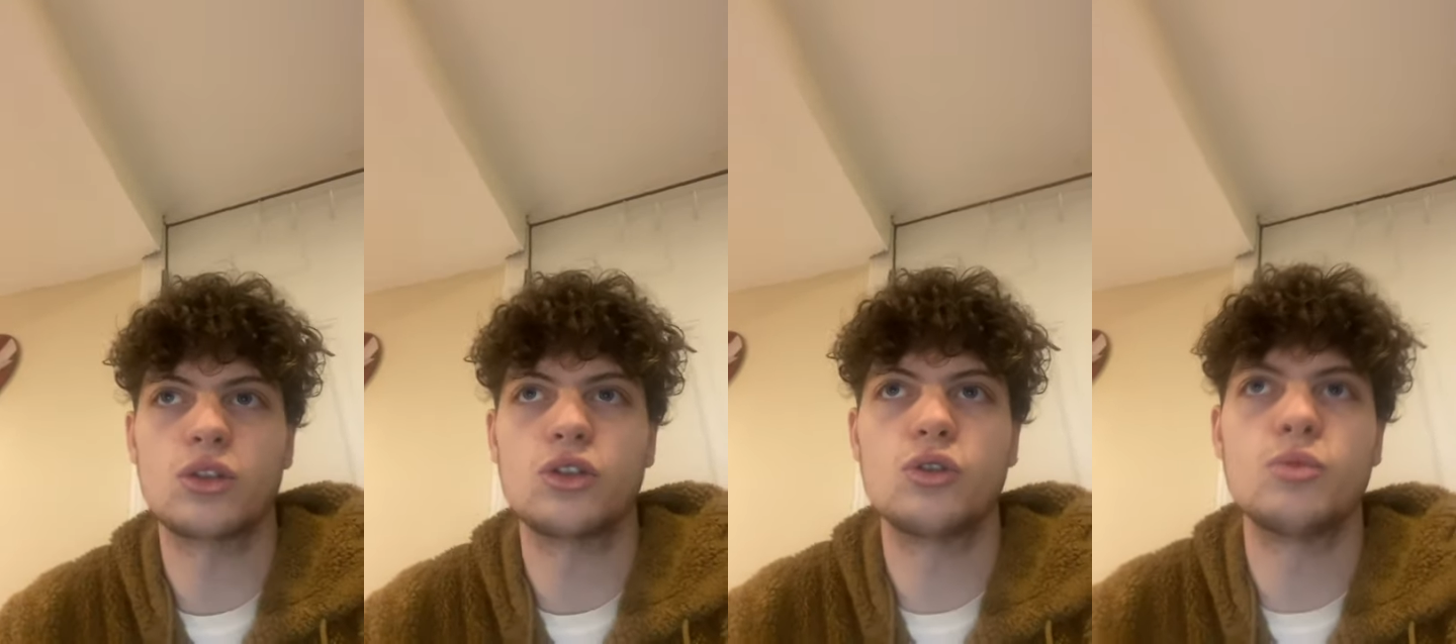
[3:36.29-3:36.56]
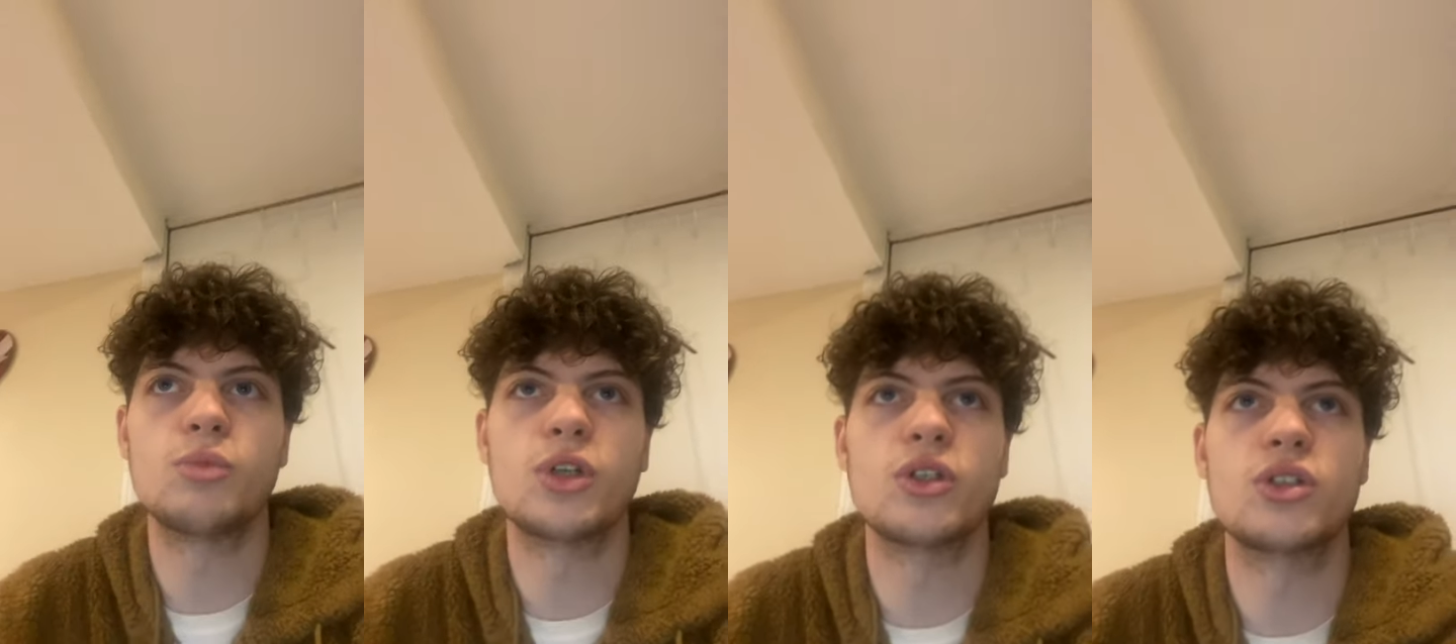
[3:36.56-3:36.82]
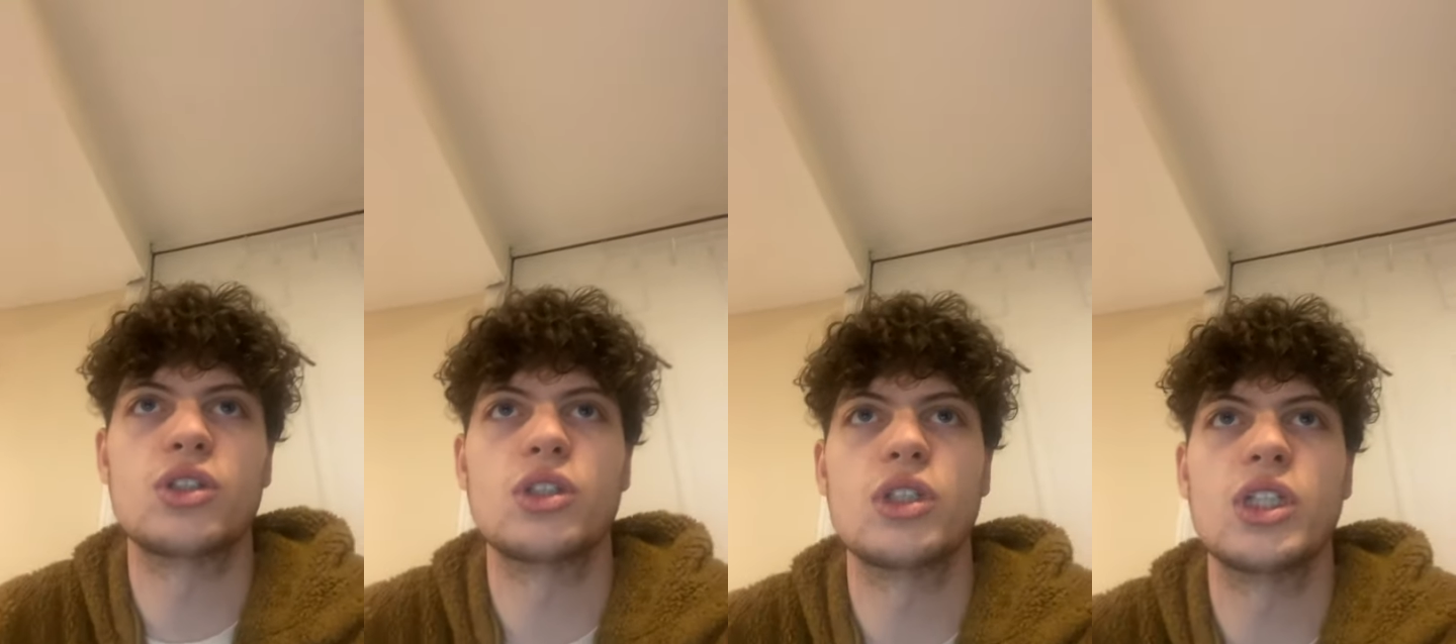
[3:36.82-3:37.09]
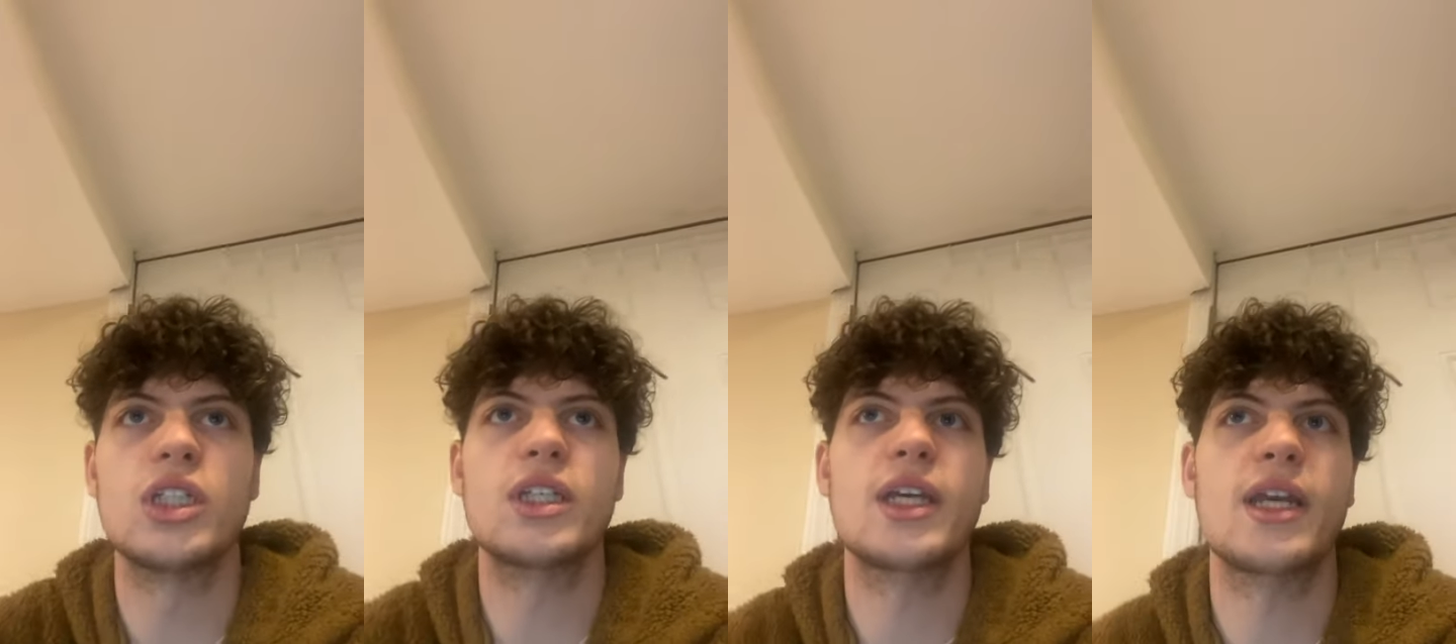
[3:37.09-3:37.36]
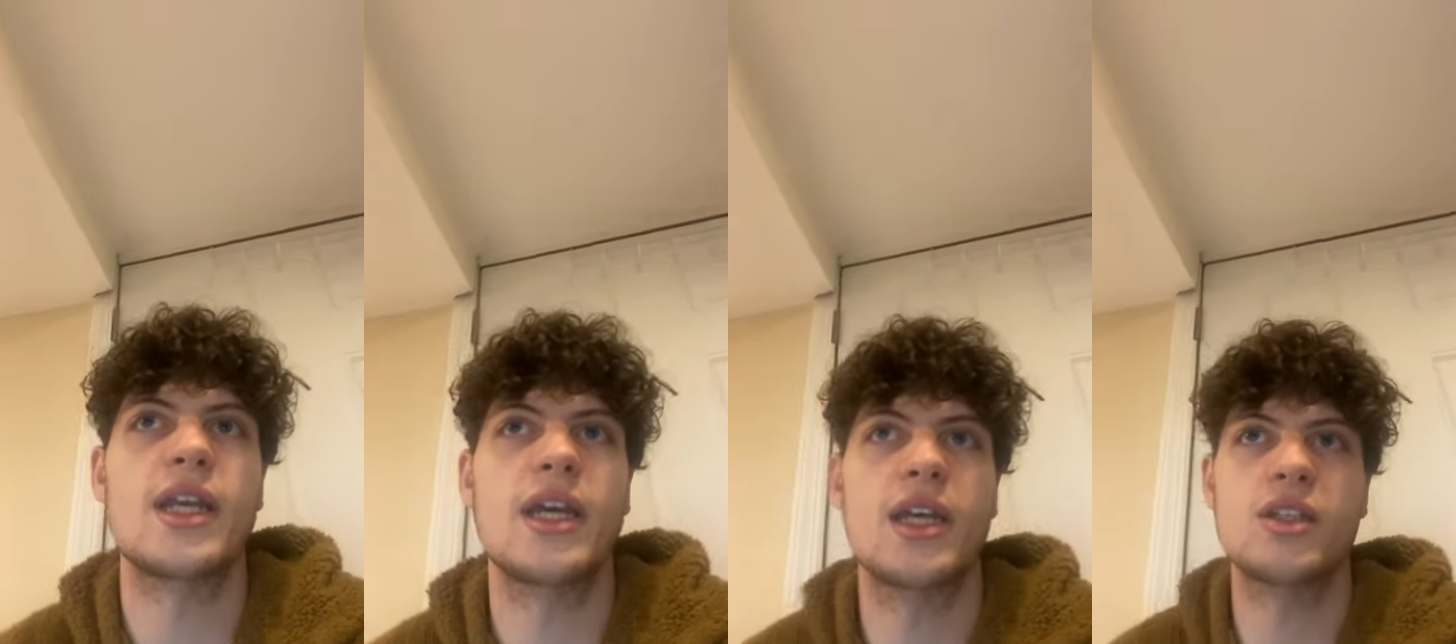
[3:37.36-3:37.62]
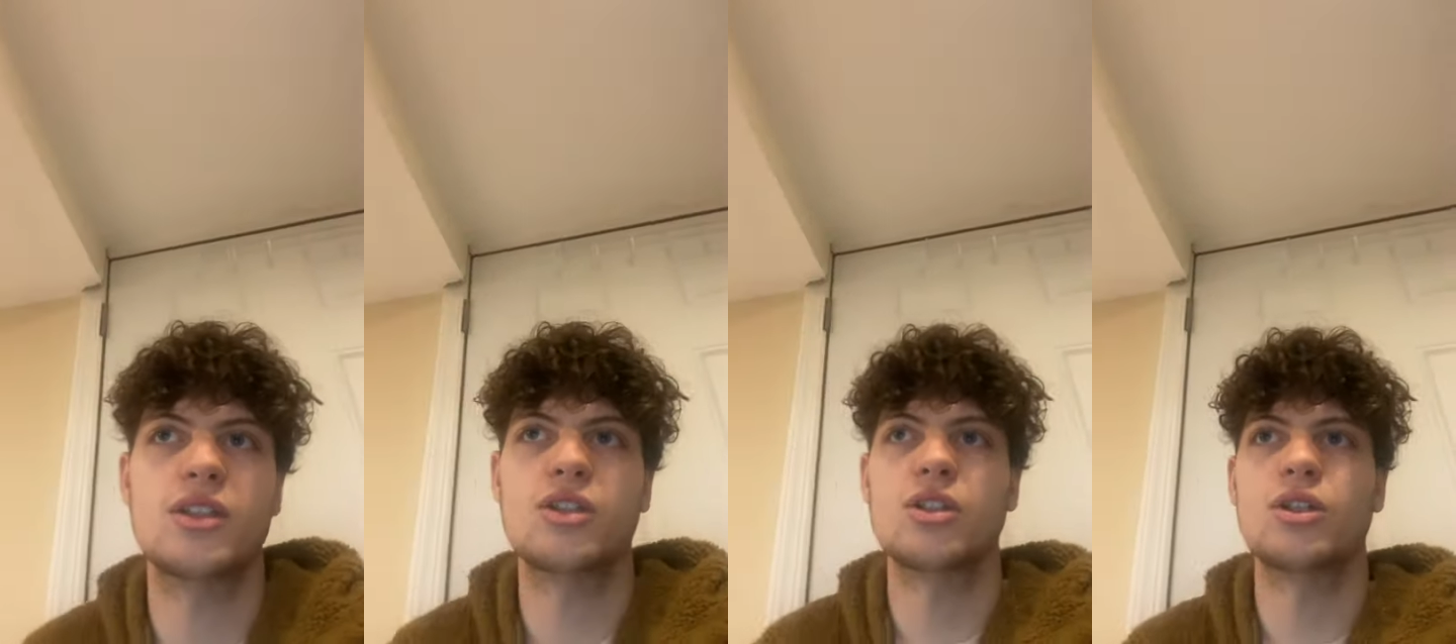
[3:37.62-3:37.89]
you personally can
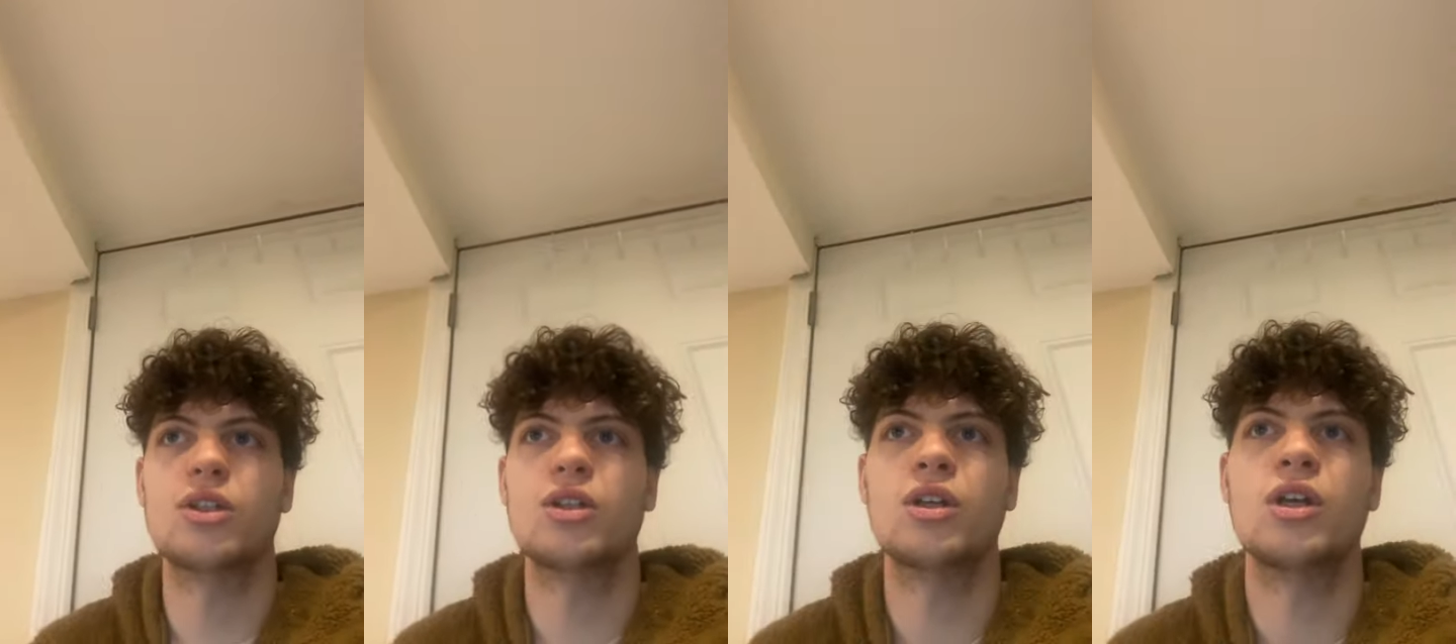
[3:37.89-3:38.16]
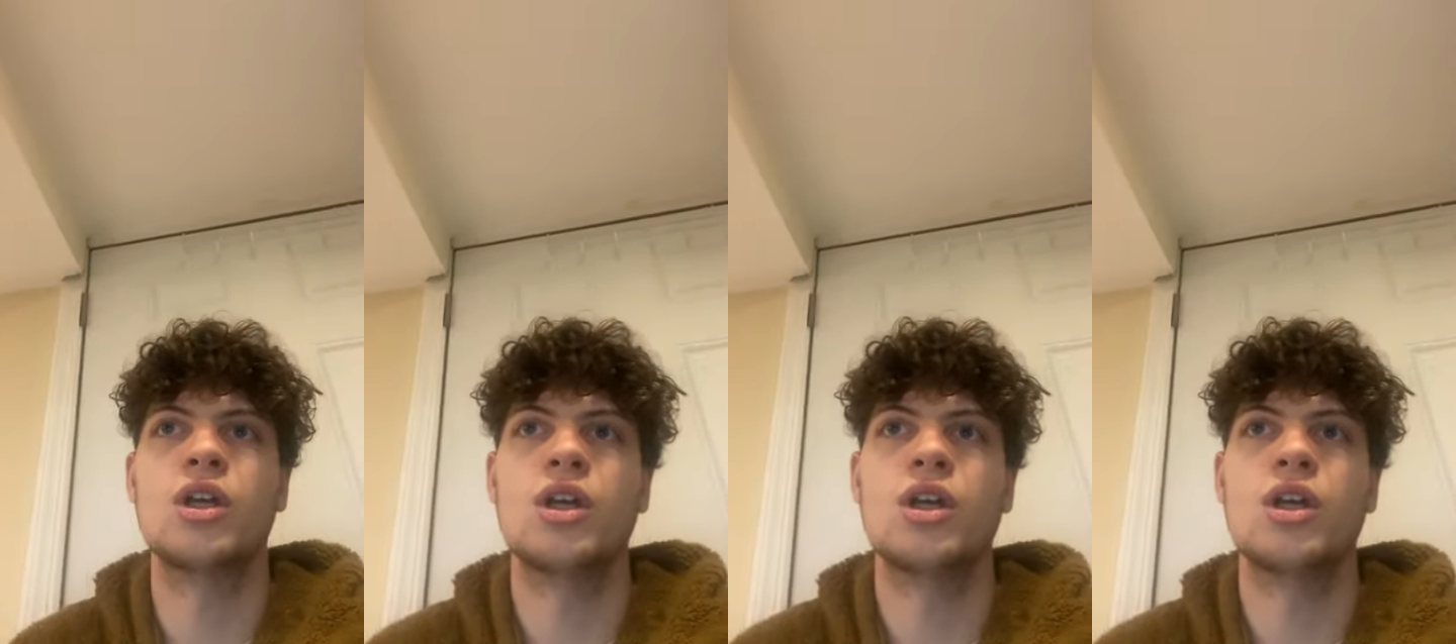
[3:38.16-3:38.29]
answer